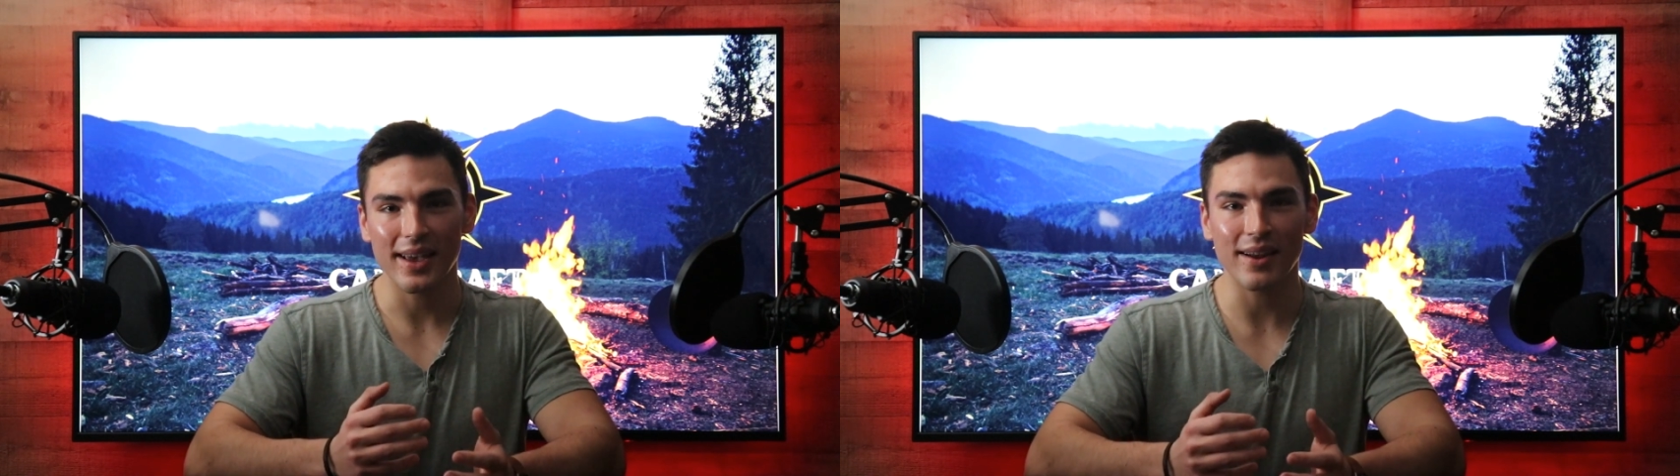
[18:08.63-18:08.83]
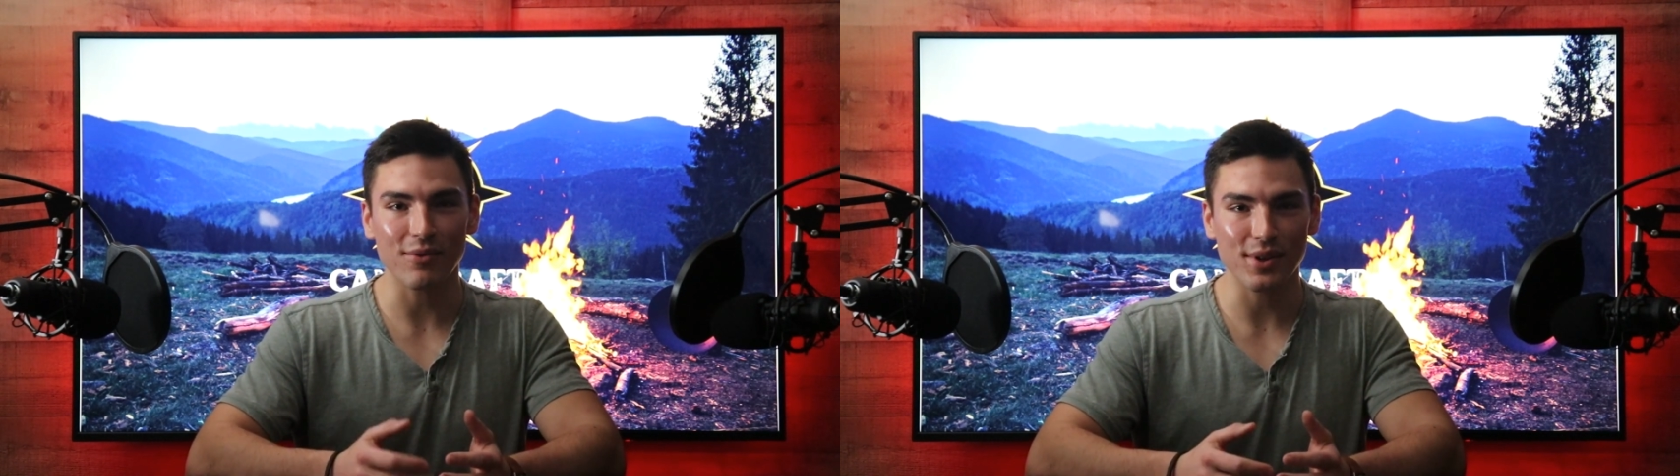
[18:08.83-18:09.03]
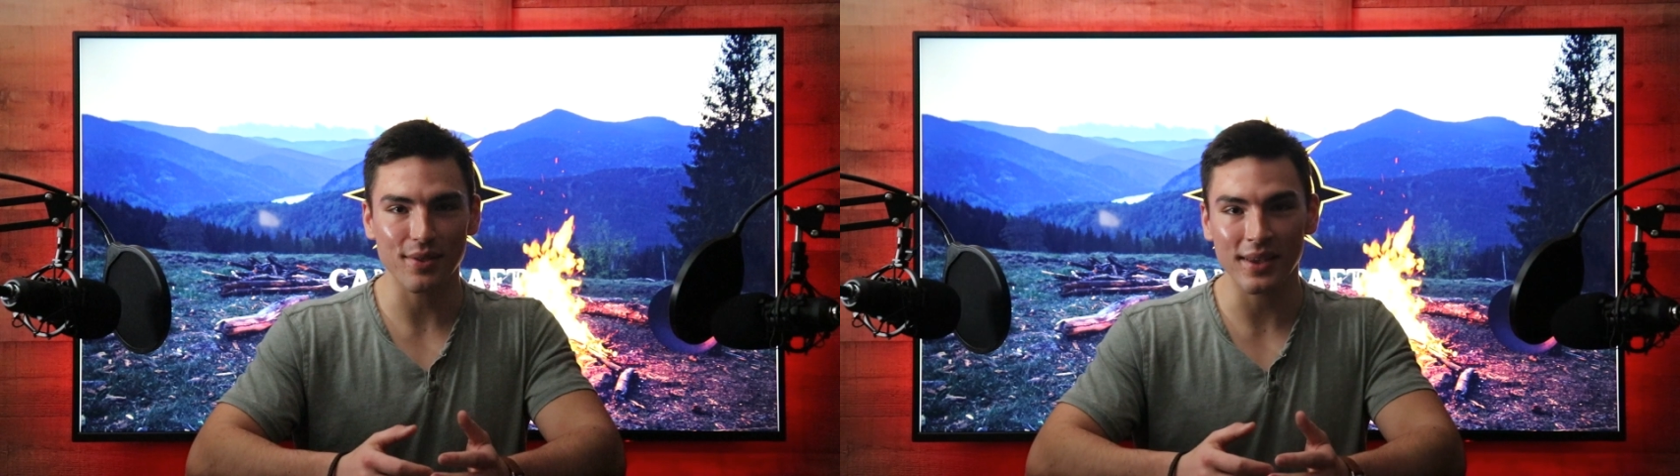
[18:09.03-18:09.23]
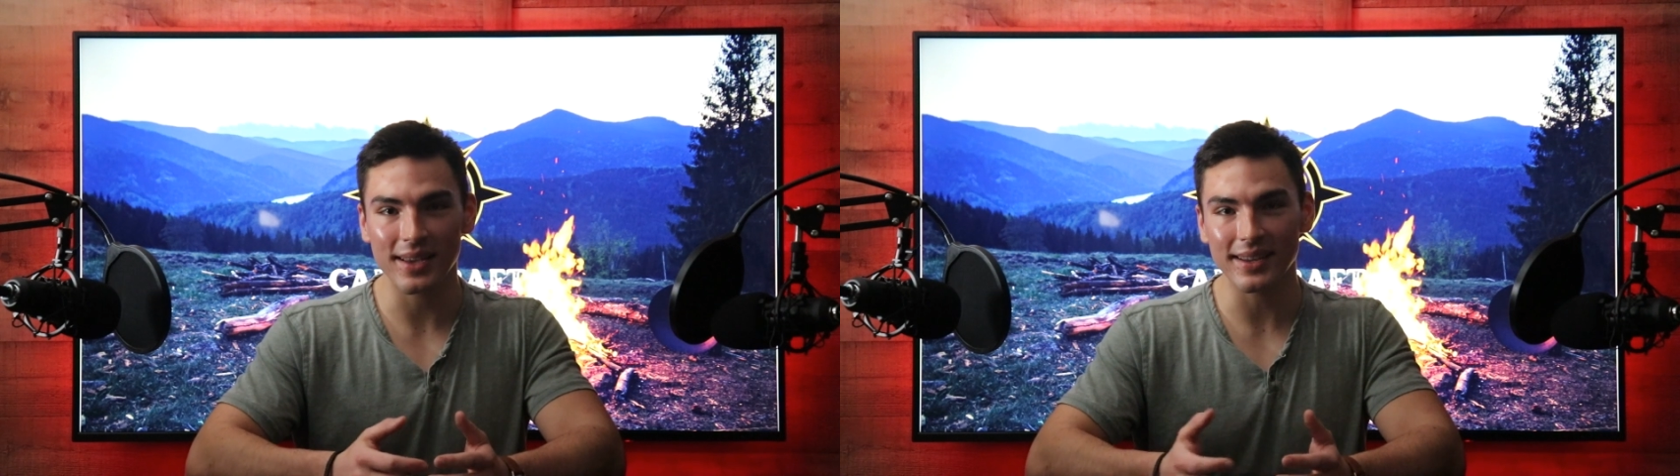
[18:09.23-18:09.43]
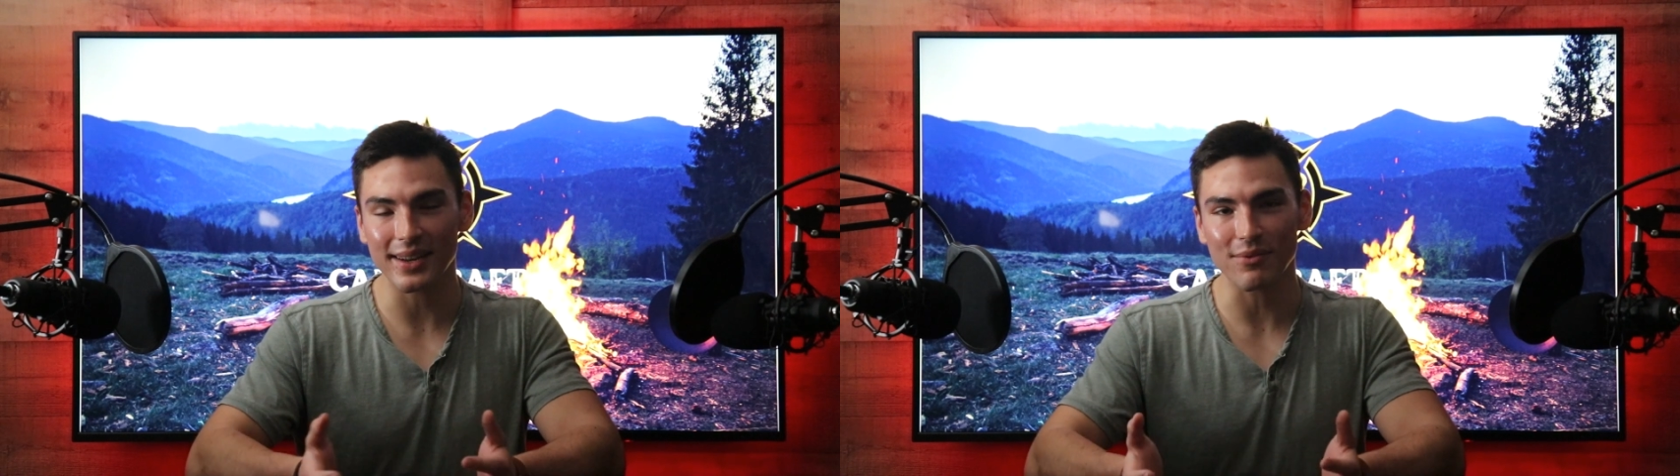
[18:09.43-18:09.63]

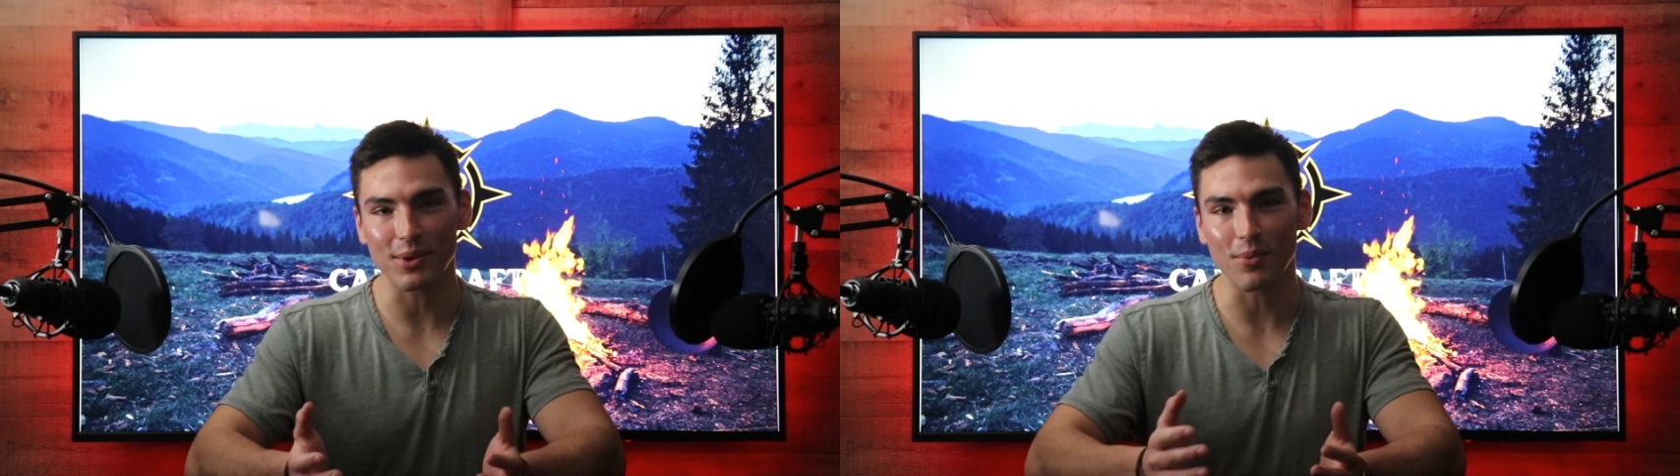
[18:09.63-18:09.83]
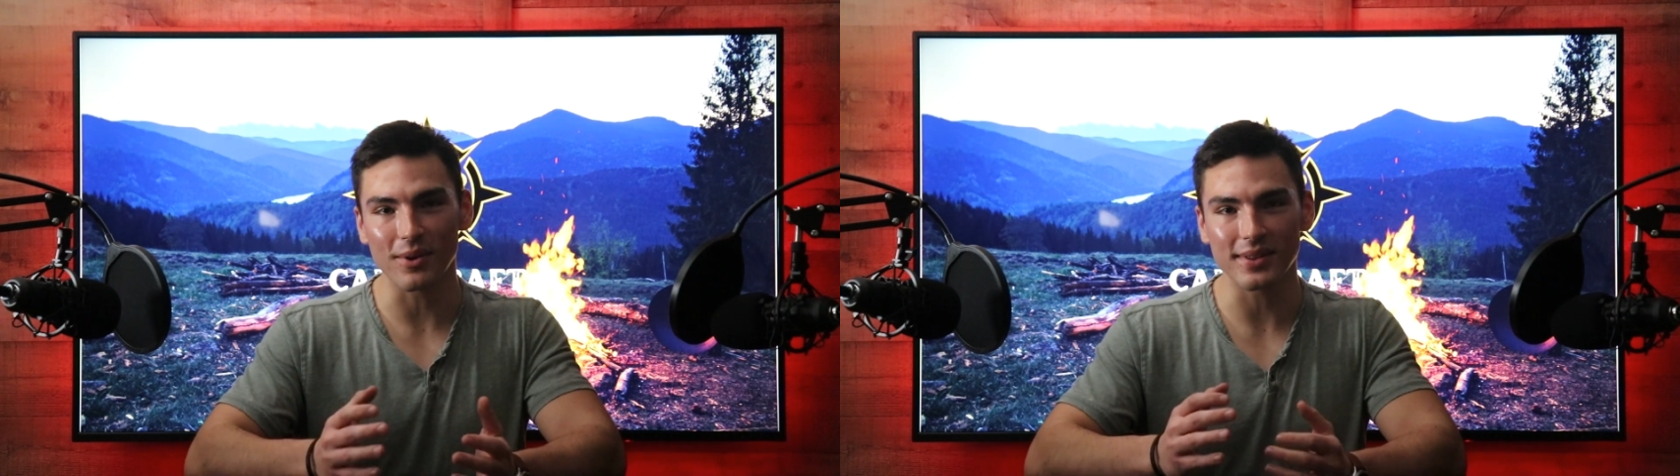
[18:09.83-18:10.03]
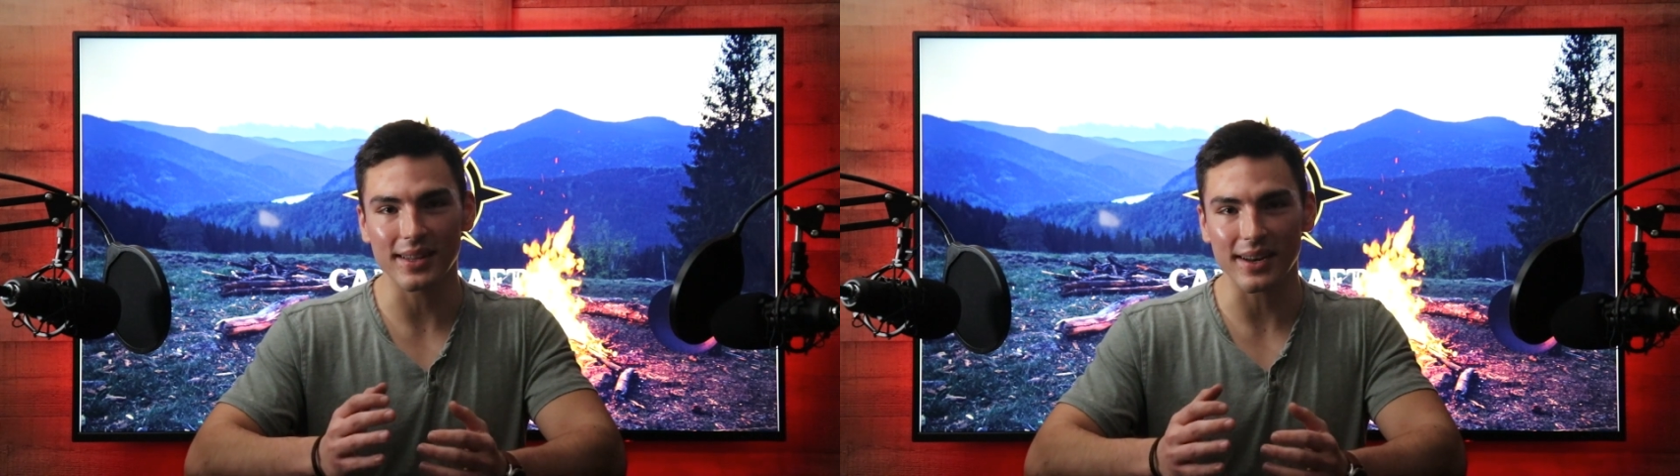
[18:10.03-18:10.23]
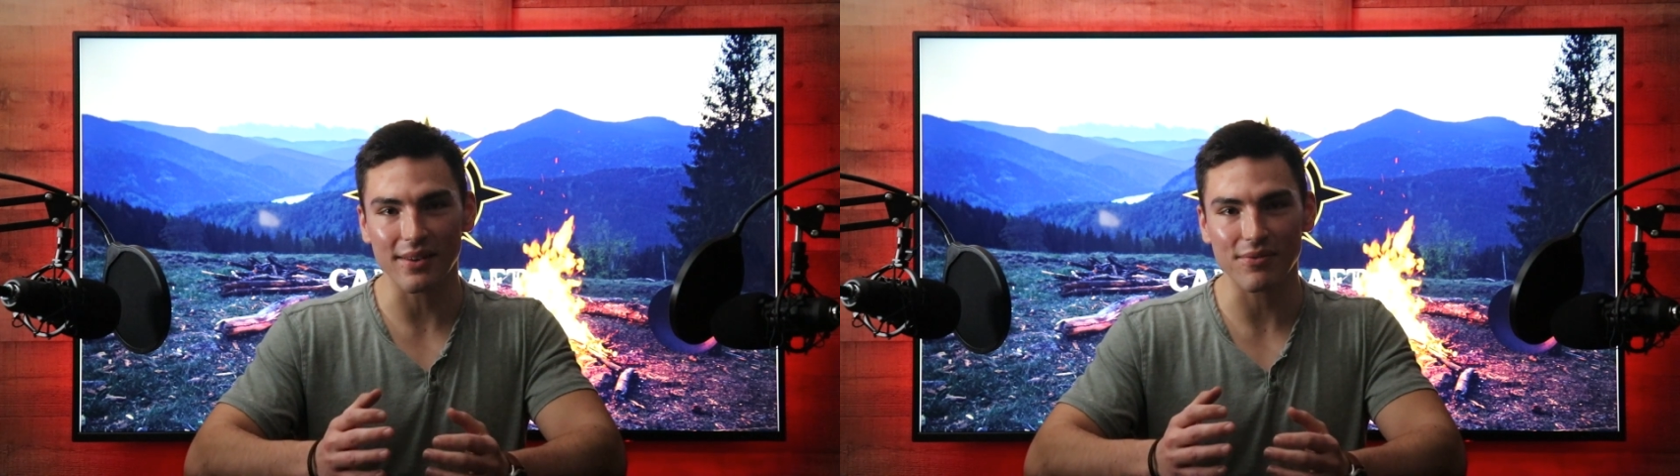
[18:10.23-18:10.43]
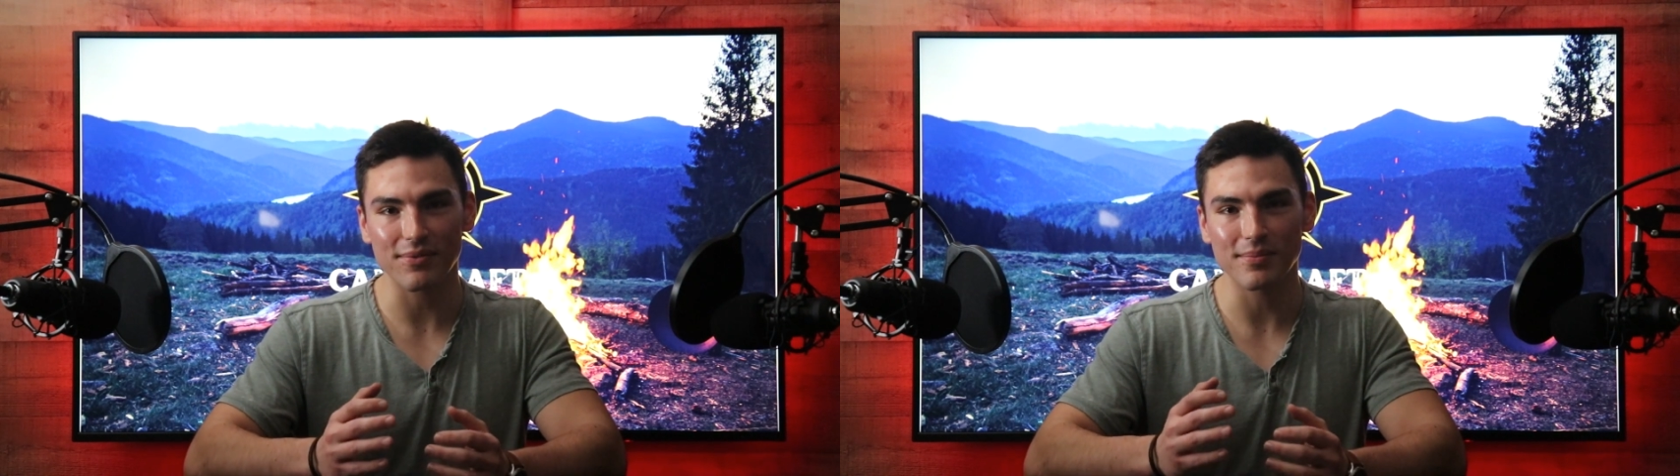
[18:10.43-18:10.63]
everything and everyone that
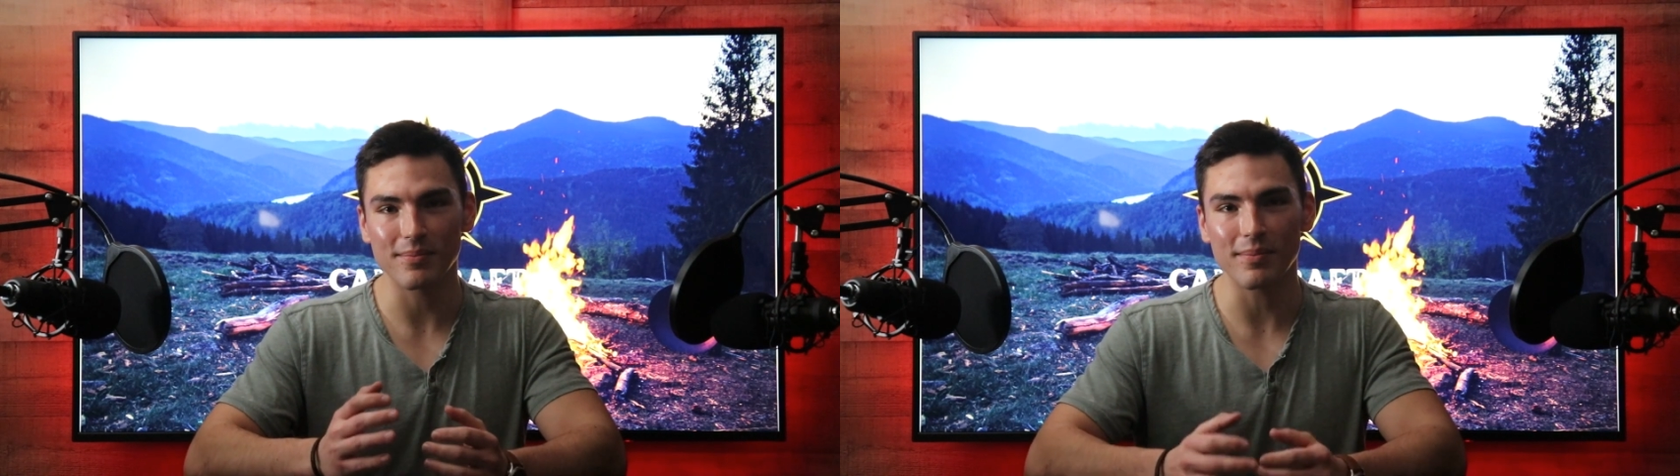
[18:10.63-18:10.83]
I've